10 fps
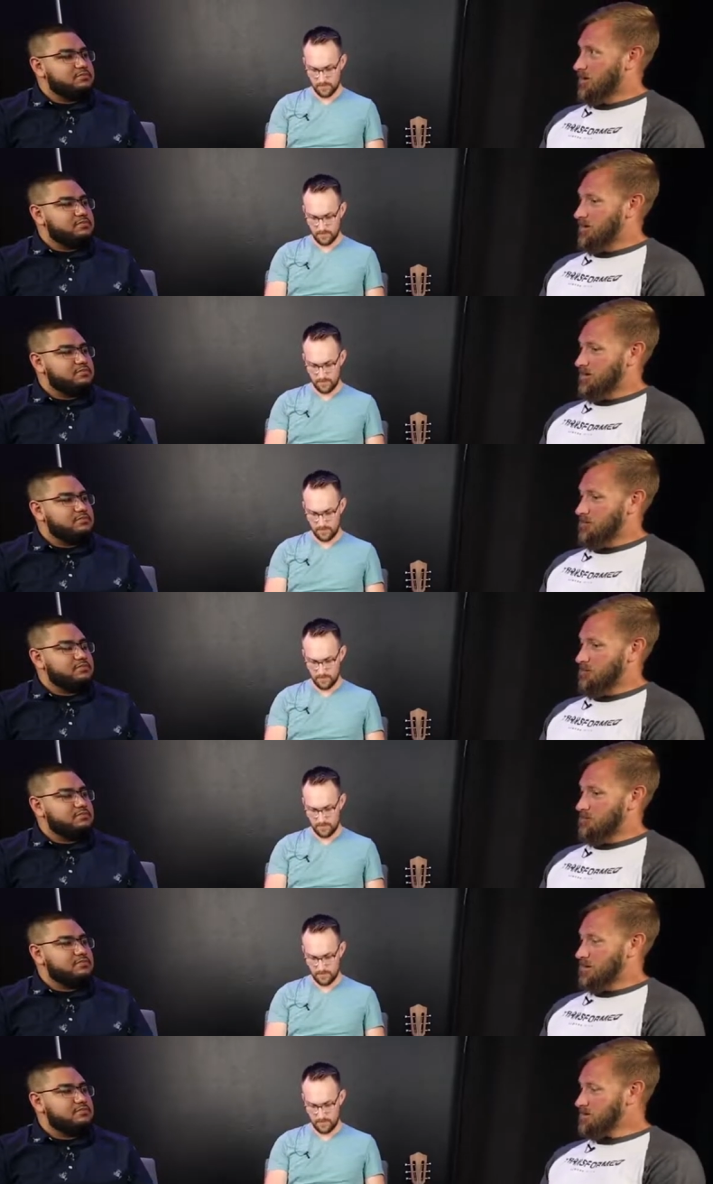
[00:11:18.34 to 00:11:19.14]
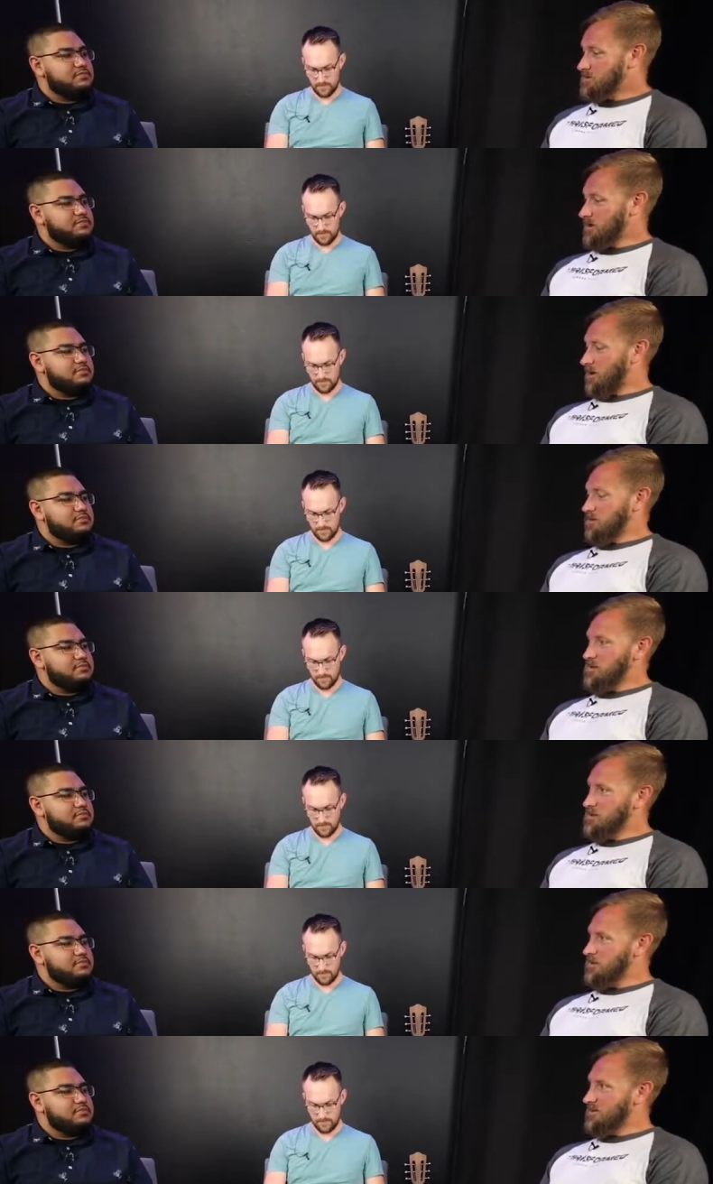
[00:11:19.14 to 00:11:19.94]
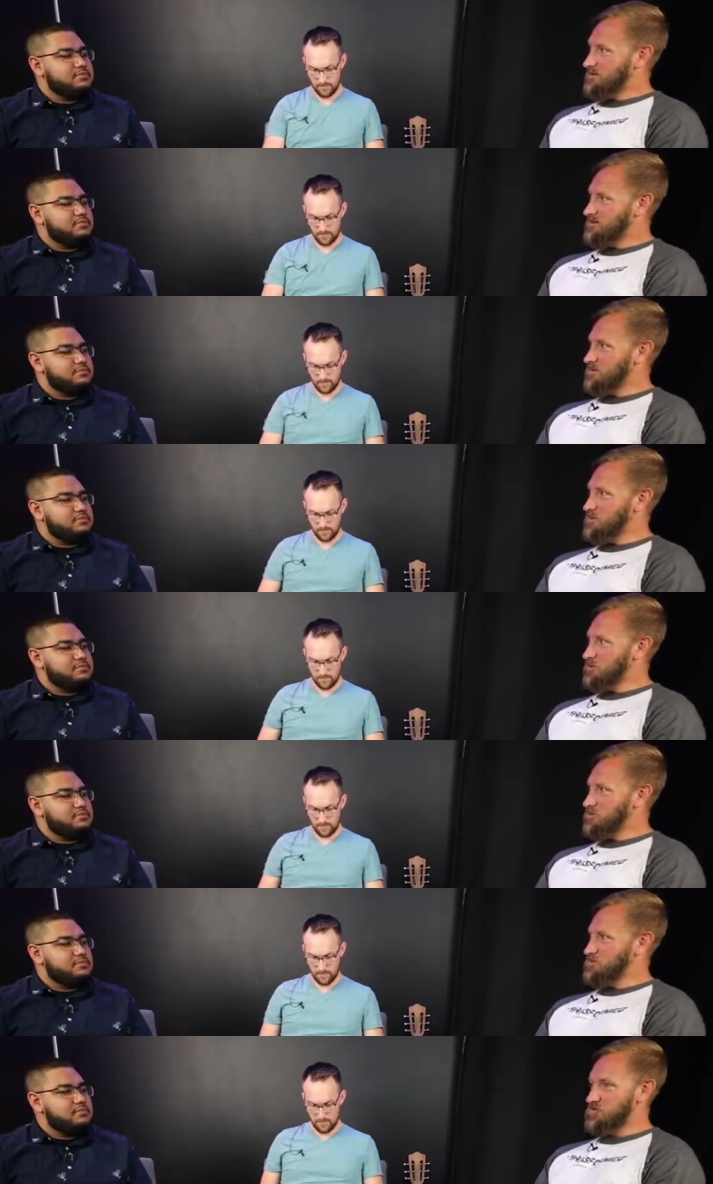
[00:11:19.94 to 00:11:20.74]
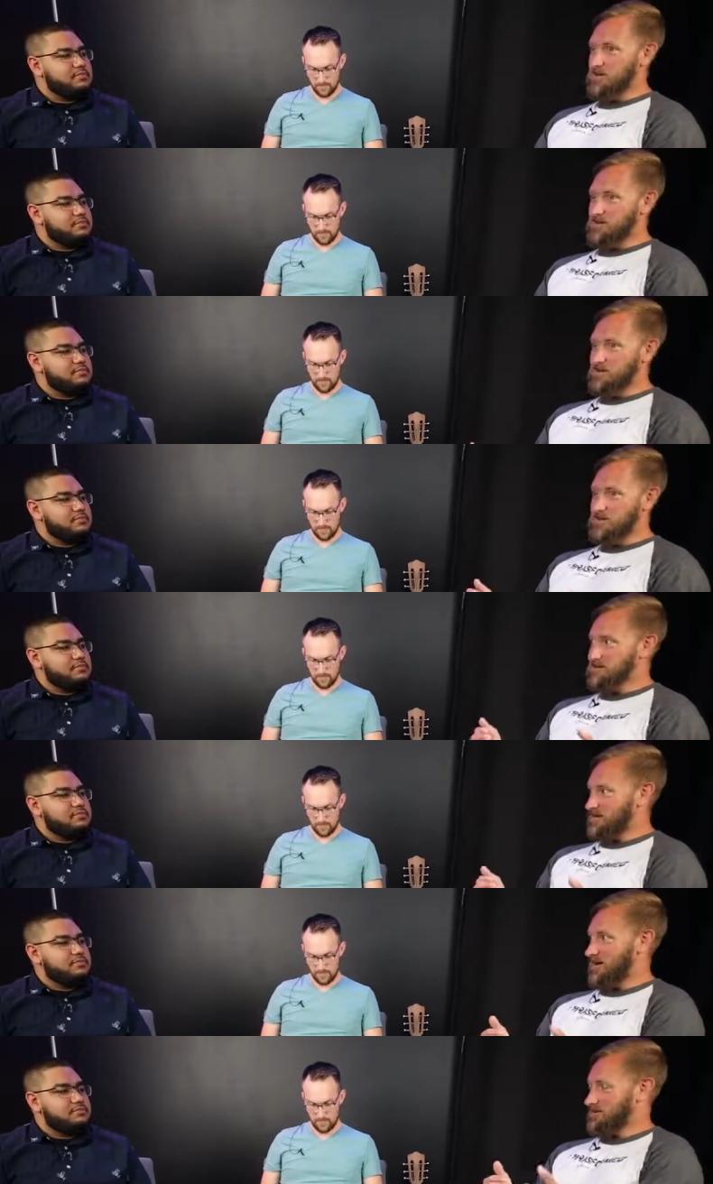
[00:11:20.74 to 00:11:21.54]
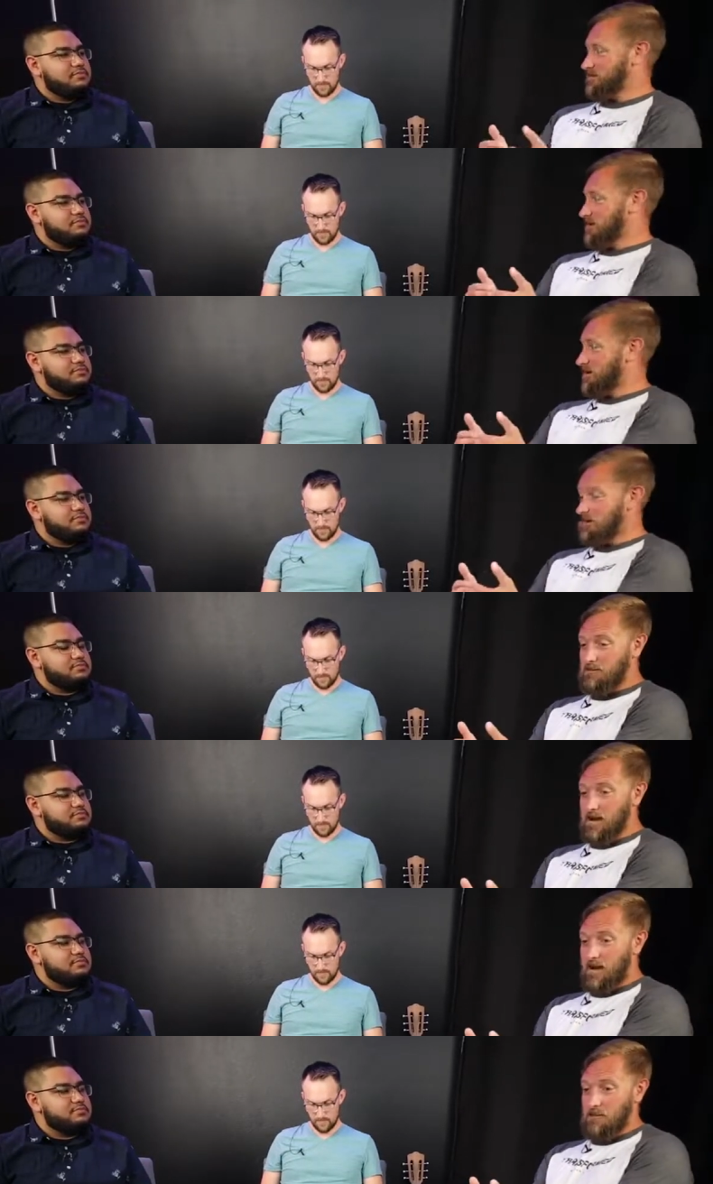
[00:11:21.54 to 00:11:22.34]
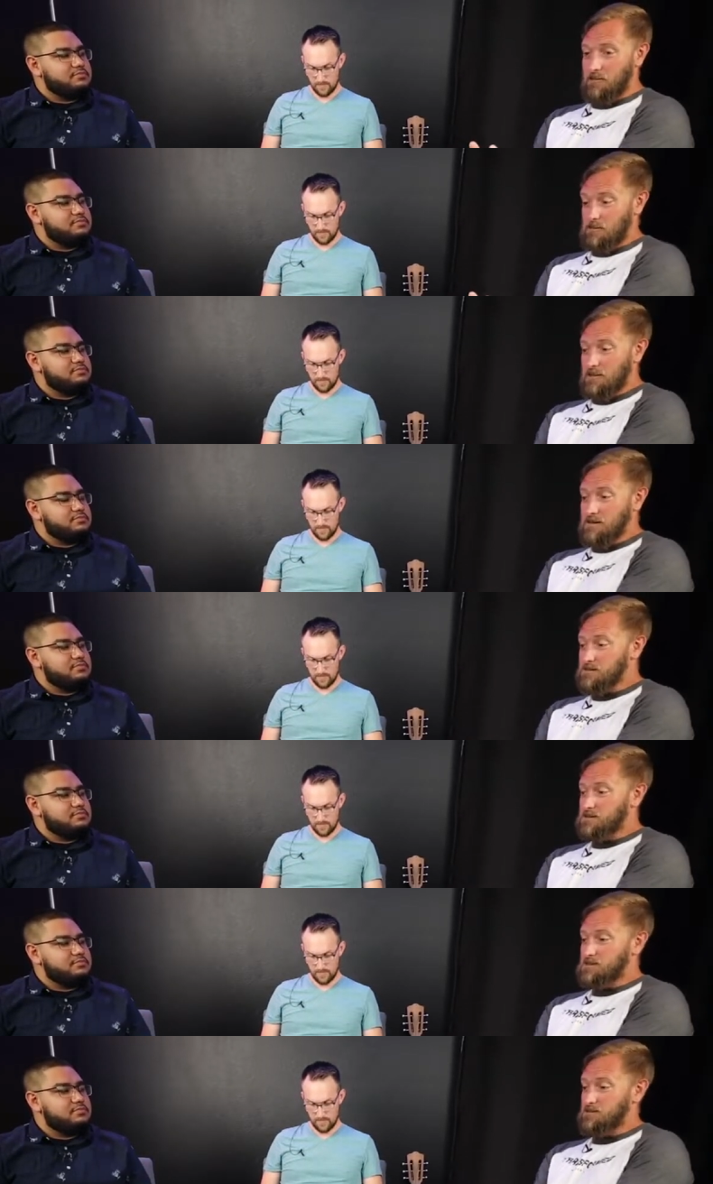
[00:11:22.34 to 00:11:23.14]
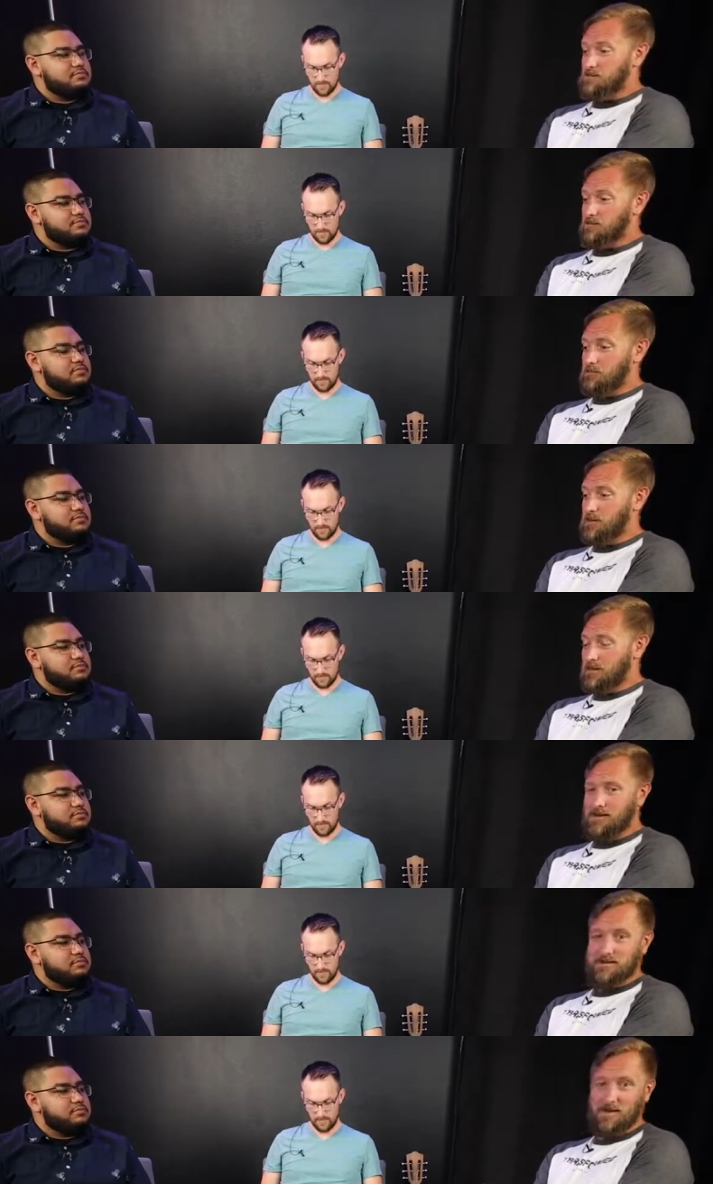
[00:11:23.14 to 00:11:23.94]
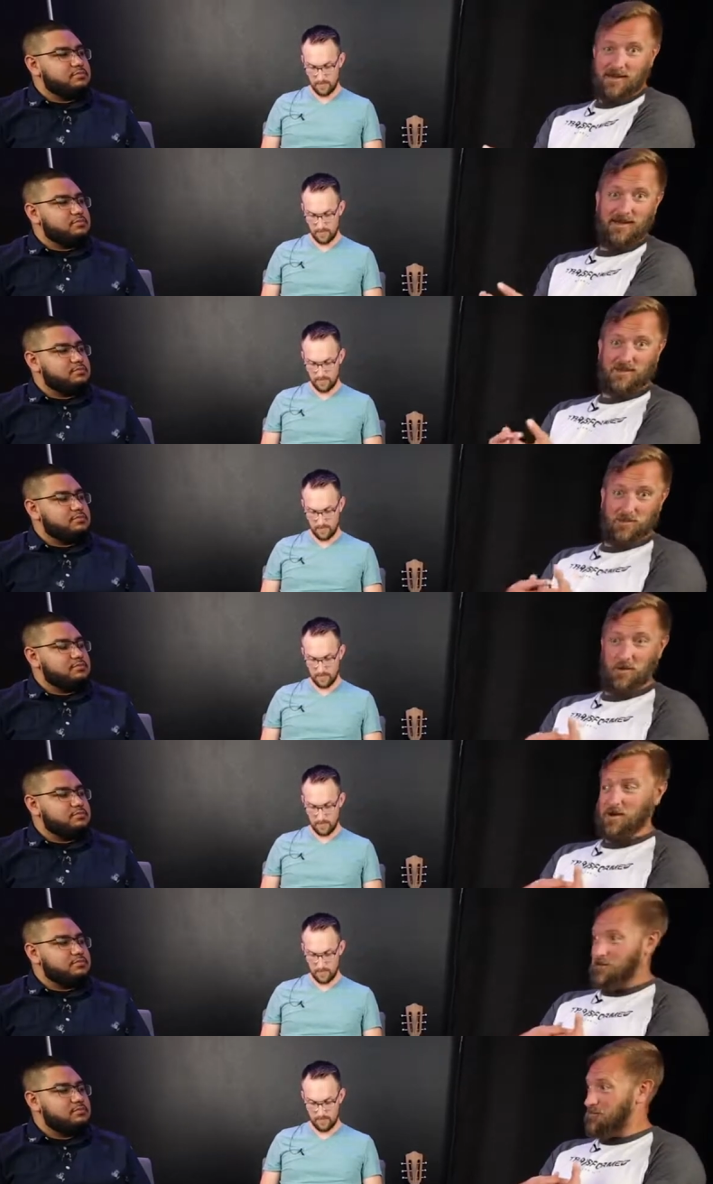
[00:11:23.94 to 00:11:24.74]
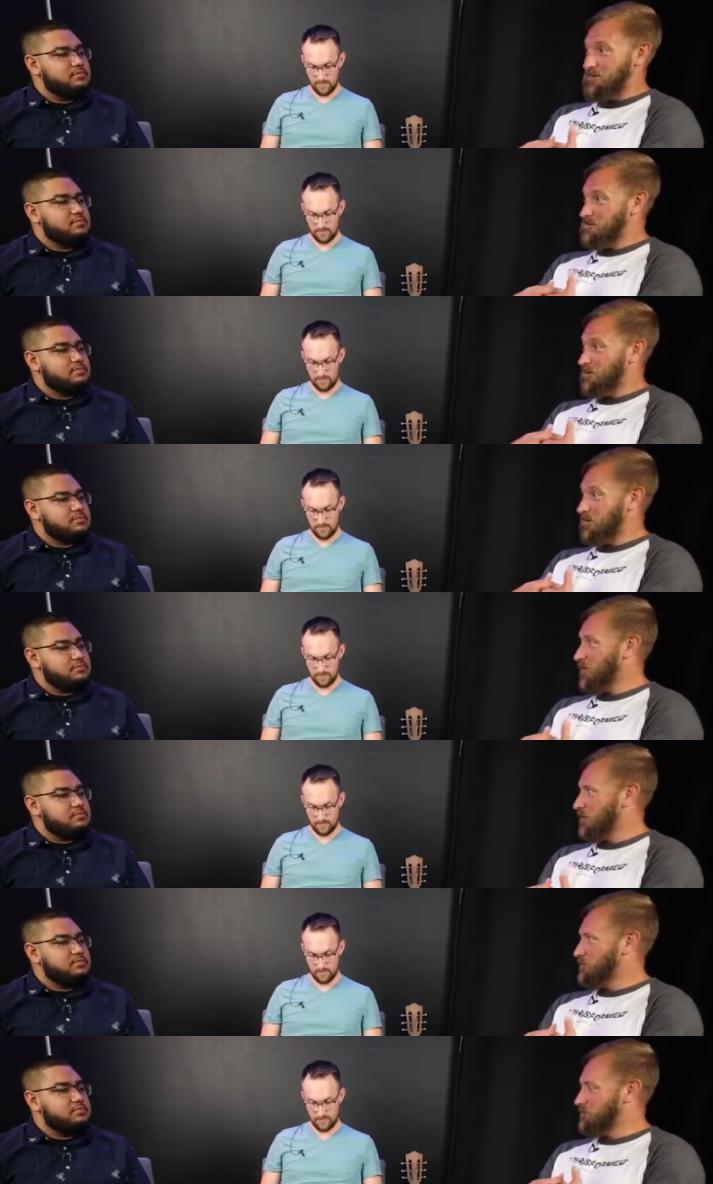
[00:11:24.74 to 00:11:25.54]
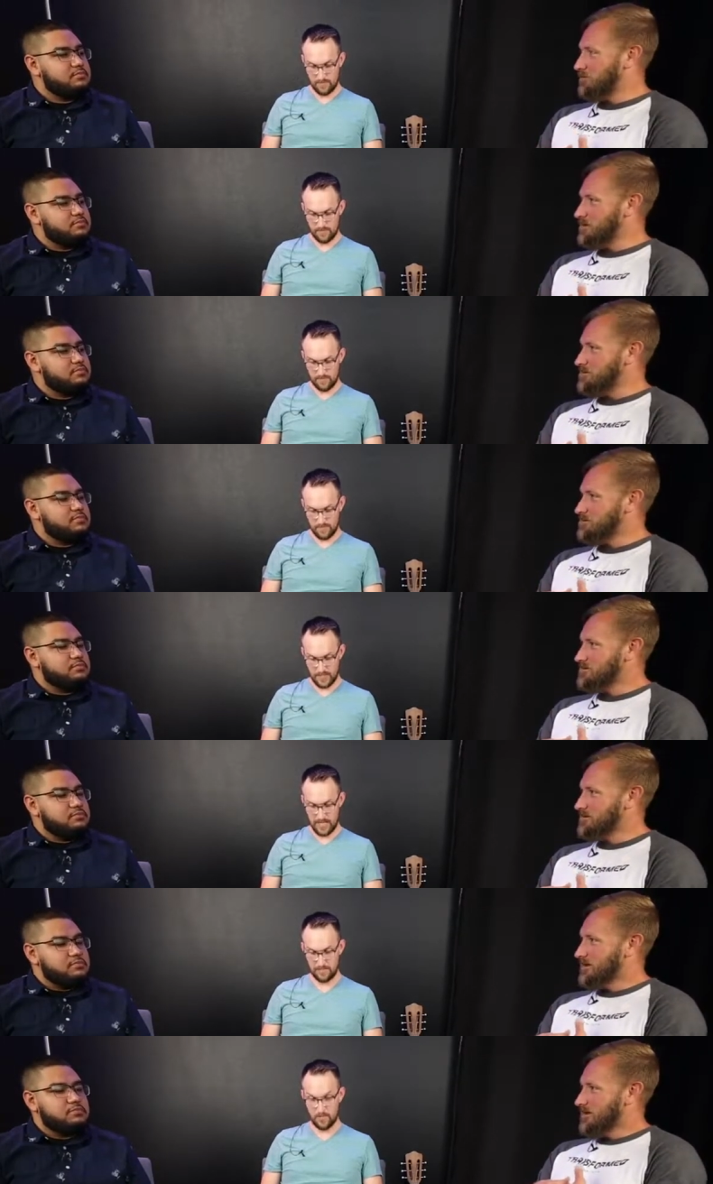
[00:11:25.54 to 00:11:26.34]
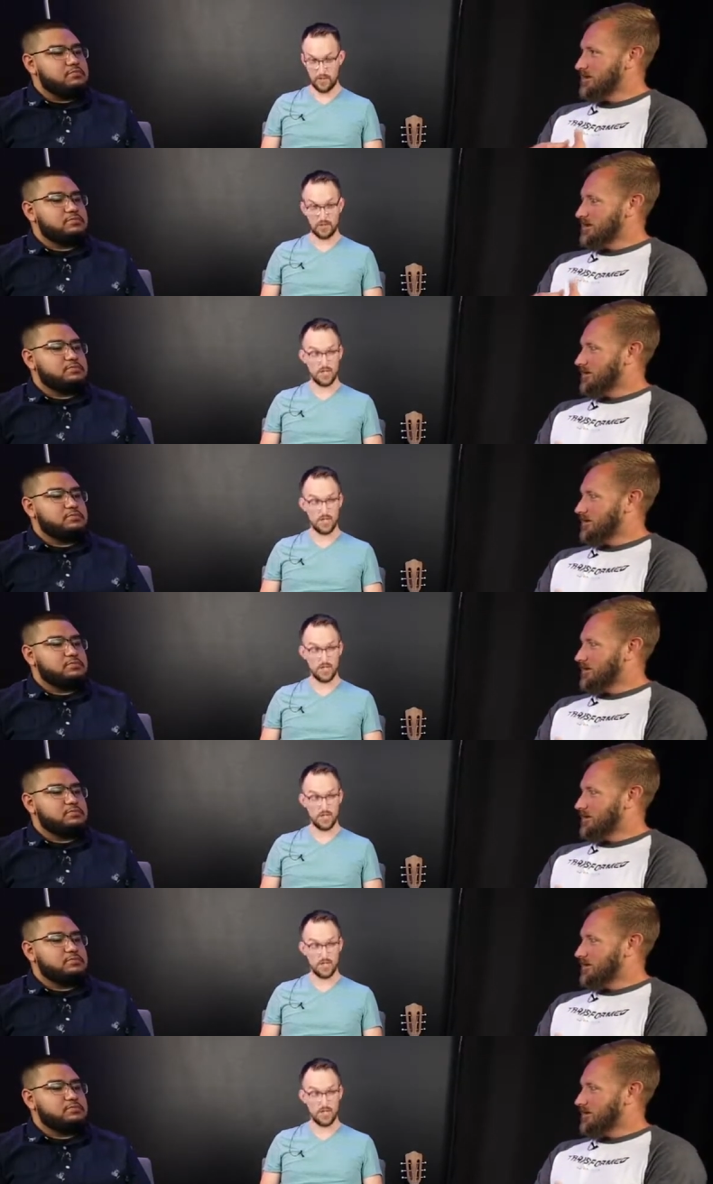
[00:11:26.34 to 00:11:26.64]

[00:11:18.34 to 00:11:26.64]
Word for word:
Speaker 1: It's not limited to just these isolated high priests, because each one of us are called priests. Yeah, with